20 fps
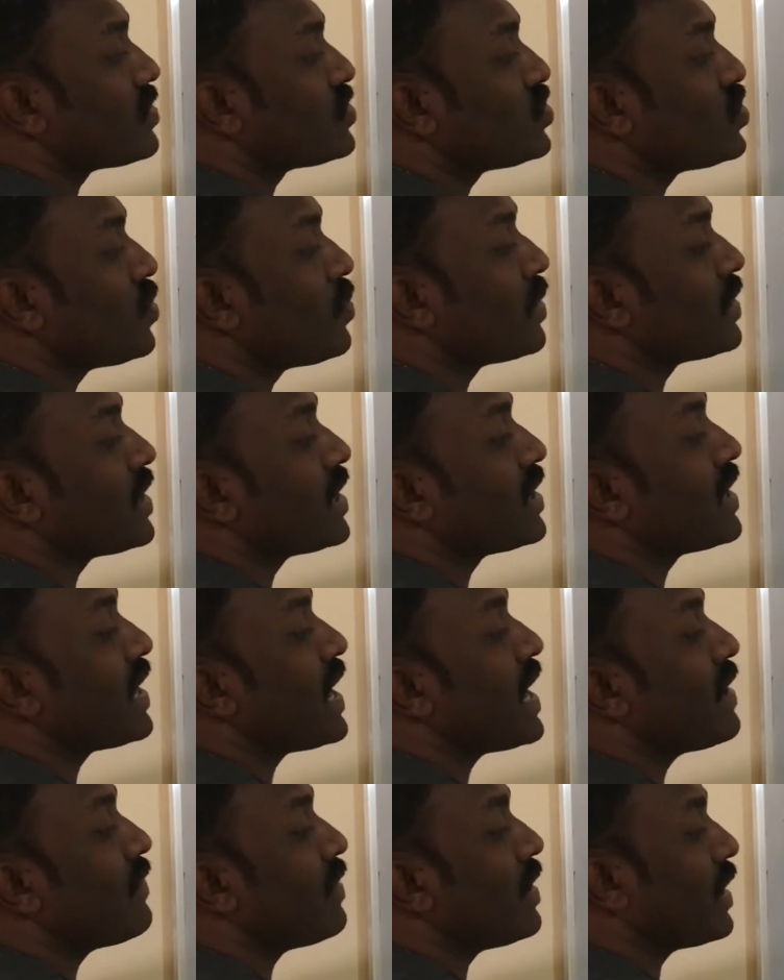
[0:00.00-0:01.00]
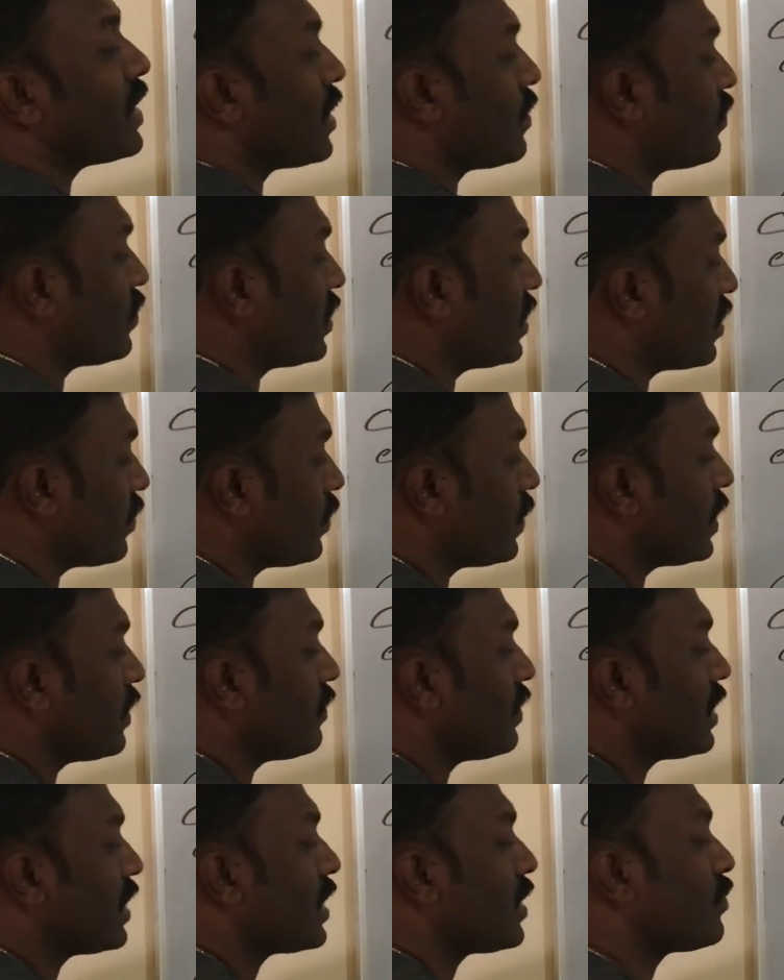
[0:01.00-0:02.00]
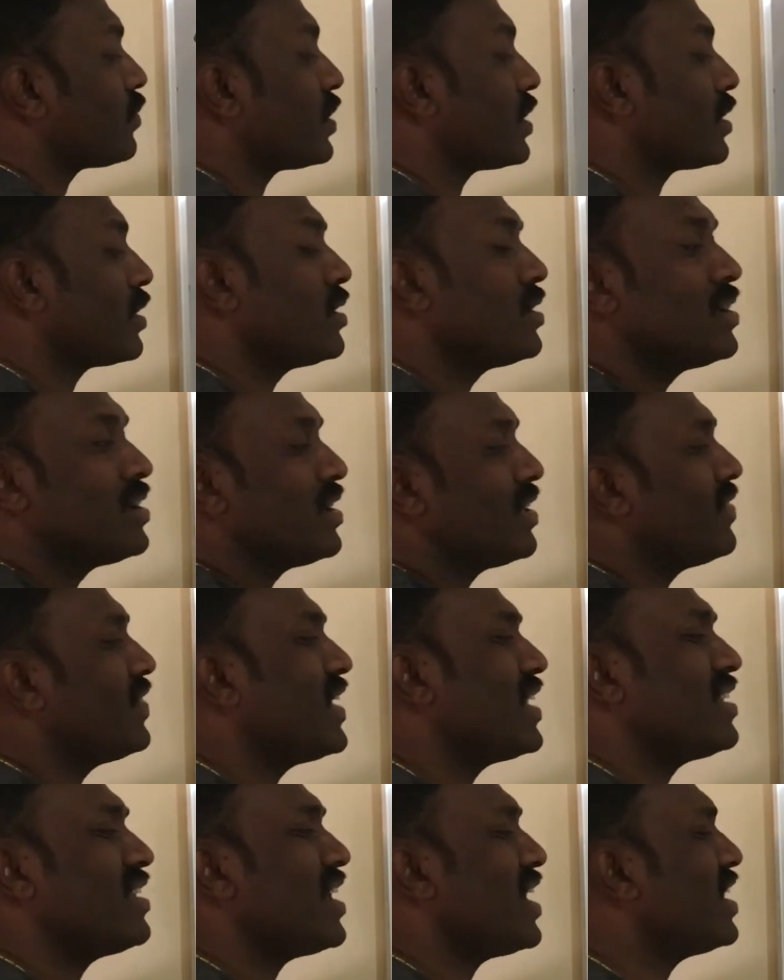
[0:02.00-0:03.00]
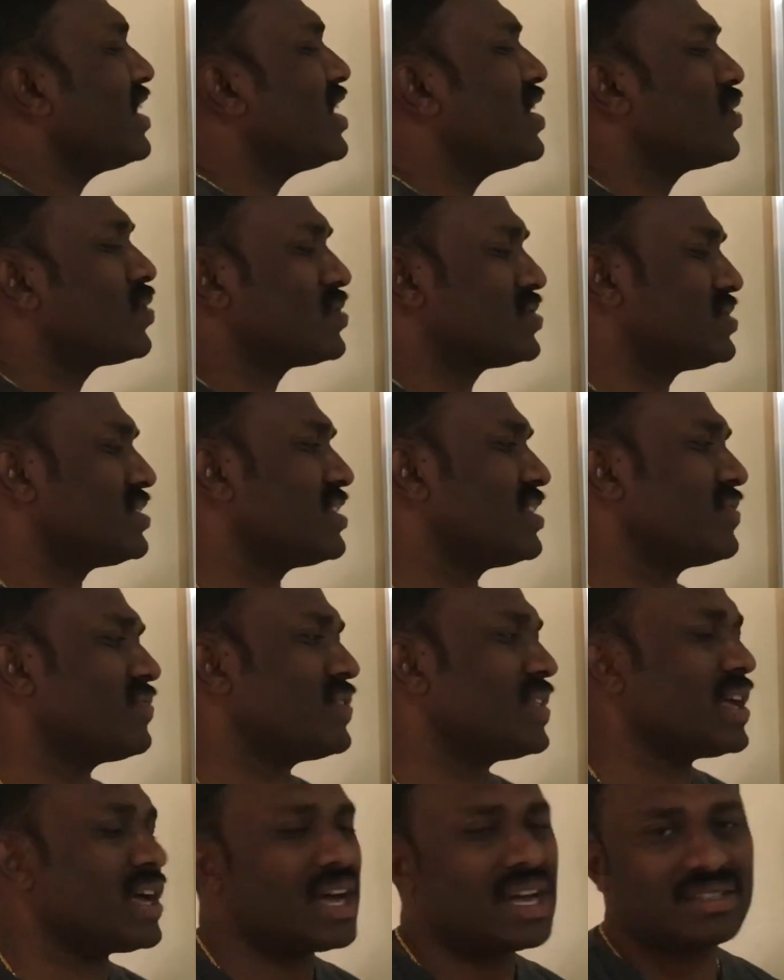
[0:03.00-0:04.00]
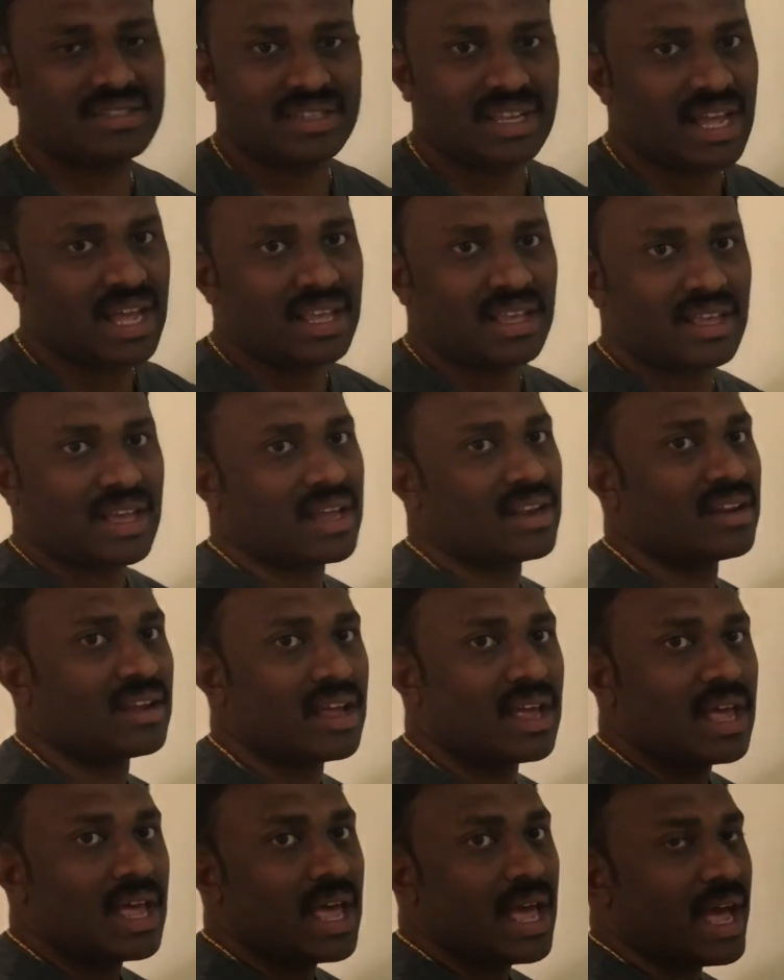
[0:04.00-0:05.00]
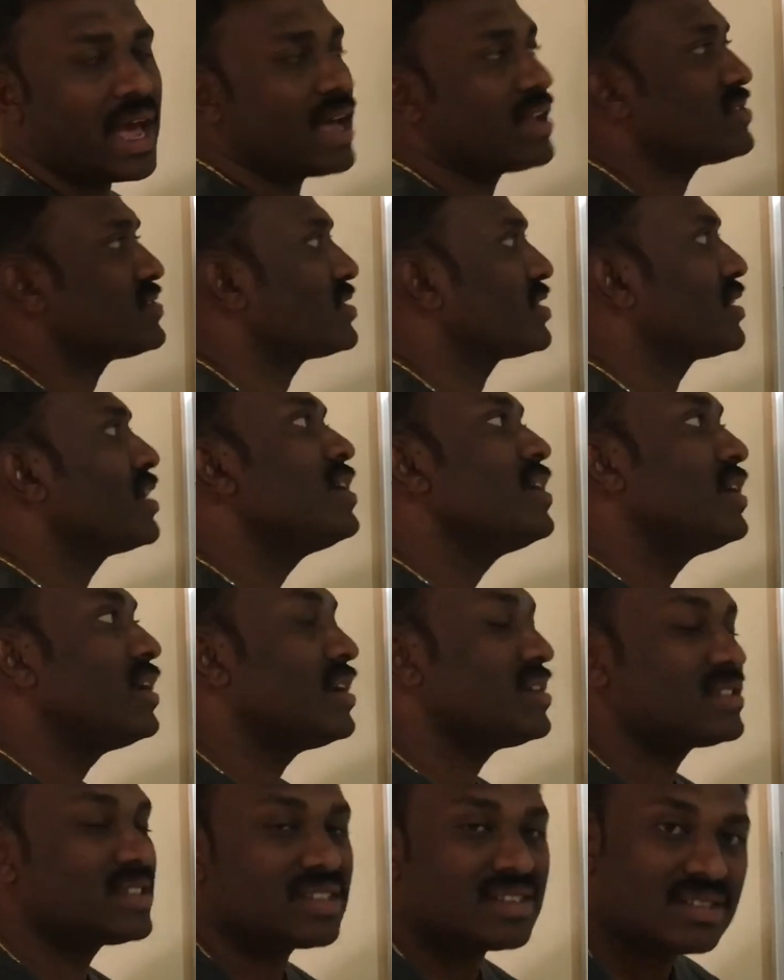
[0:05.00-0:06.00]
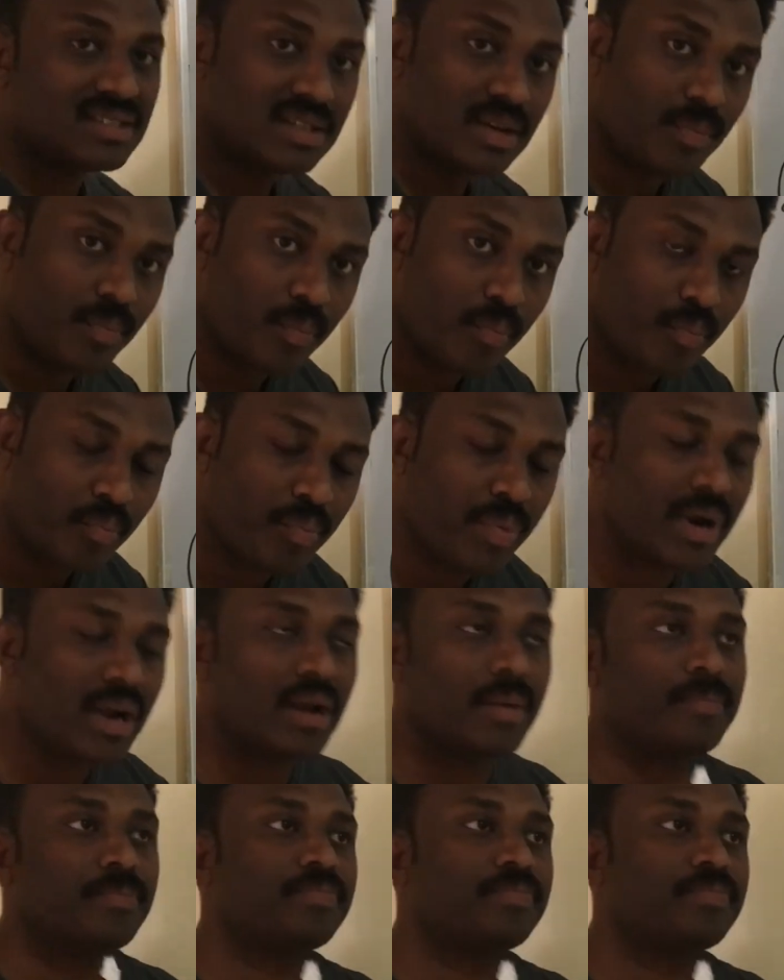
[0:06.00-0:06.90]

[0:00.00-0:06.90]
assume that A will come here, P will come here. Then any question if they ask, I can answer. It's a simple,